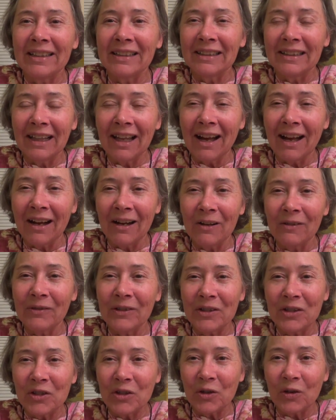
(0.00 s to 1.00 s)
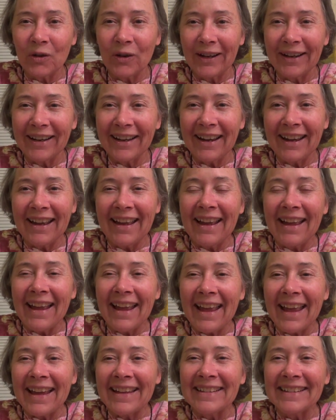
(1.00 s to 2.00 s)
love and joy,
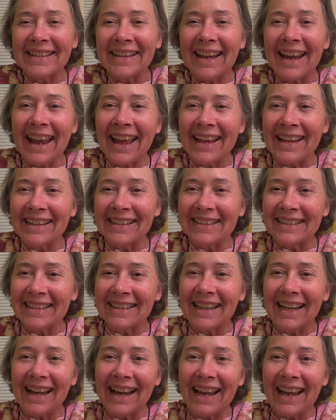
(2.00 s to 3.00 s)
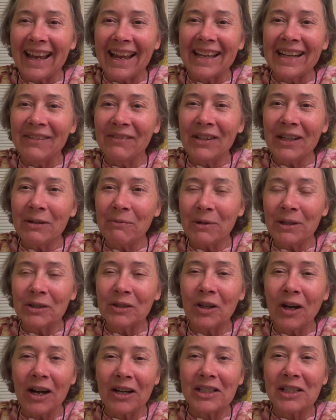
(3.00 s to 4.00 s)
and if anyone
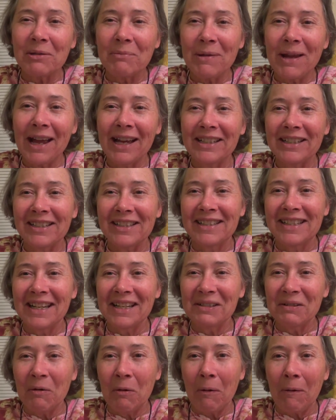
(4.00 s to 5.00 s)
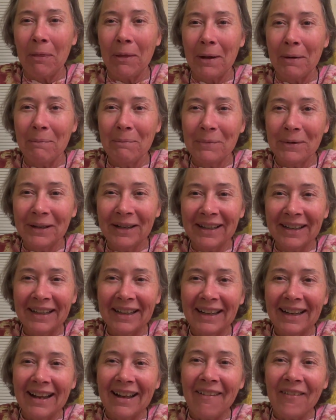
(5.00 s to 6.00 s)
talks to me, I just ignore them.
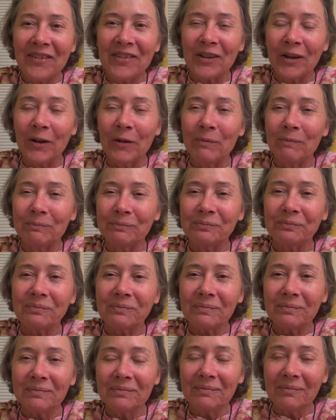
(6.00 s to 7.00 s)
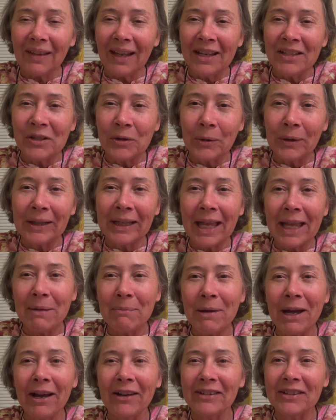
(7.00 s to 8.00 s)
So it
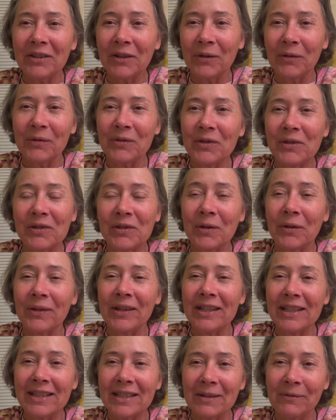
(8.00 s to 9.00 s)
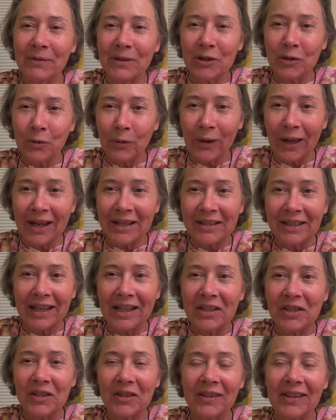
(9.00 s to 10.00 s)
came out. So this is a
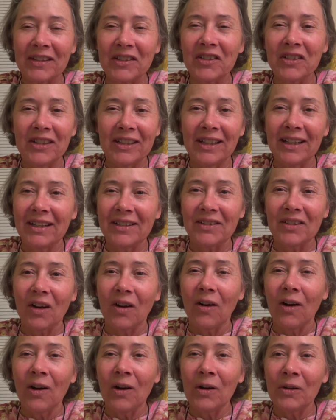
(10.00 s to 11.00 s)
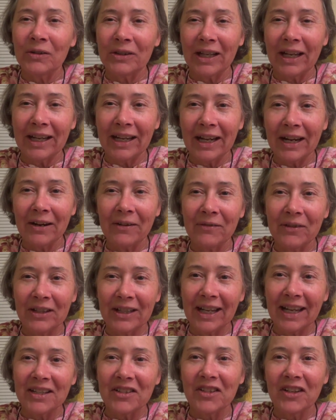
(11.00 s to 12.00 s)
visualization that she does all day, every
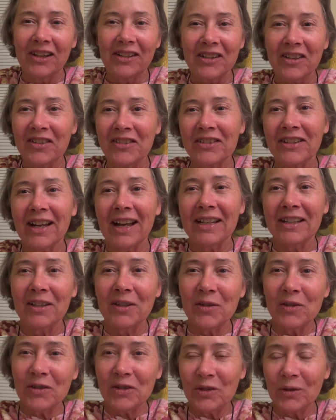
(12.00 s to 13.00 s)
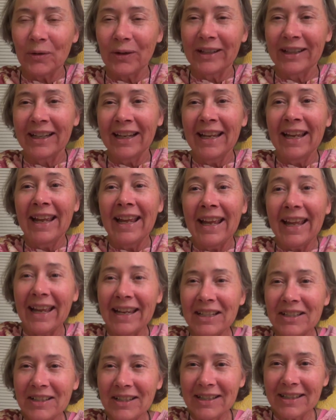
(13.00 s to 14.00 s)
day. She just got used to it,
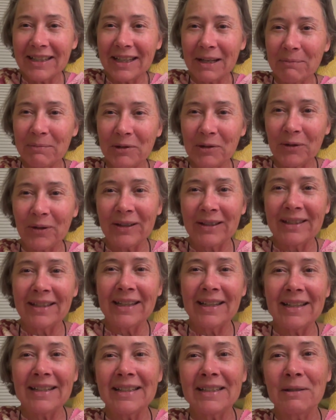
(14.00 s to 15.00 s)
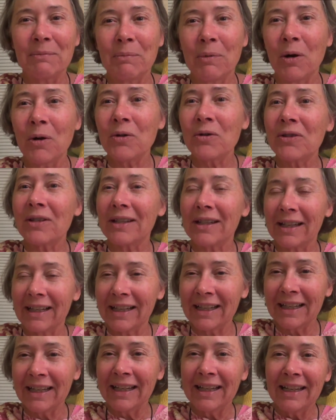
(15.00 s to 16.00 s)
and she seems to exist
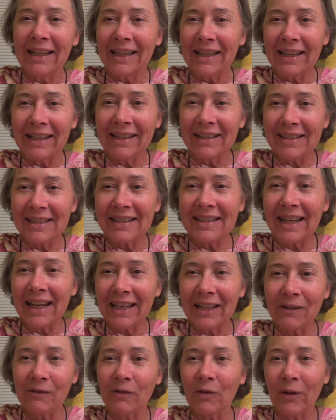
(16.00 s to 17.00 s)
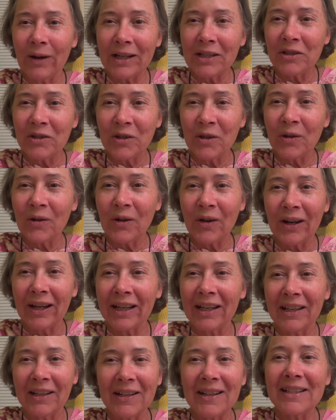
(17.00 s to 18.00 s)
mostly in a state of great joy,
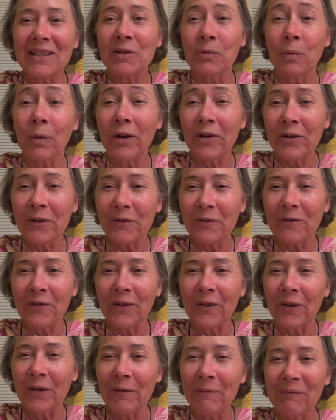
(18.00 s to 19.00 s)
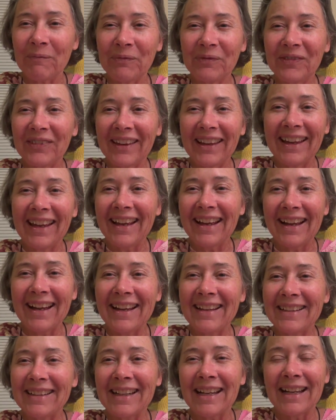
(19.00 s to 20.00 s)
and it's wonderful.
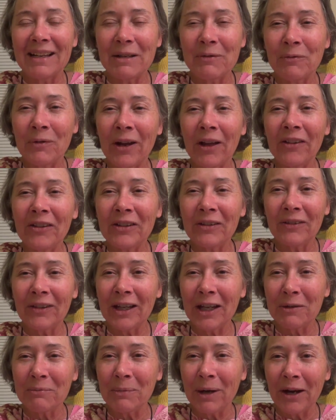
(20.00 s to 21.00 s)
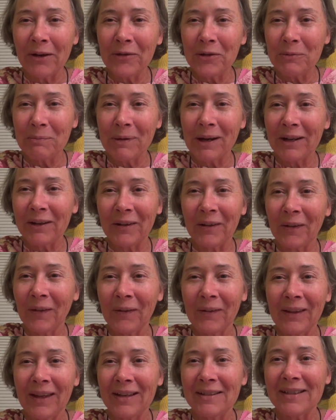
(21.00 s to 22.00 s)
And relatively unbothered by all the
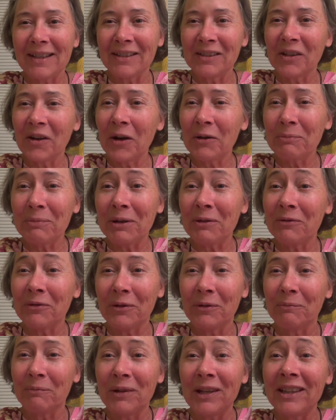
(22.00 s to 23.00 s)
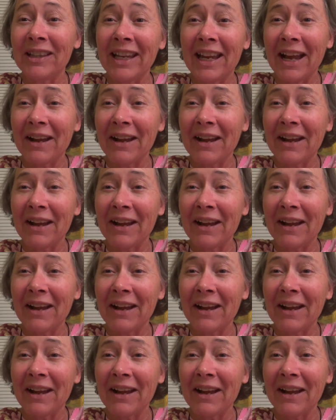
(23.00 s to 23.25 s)
things that daunt me from in the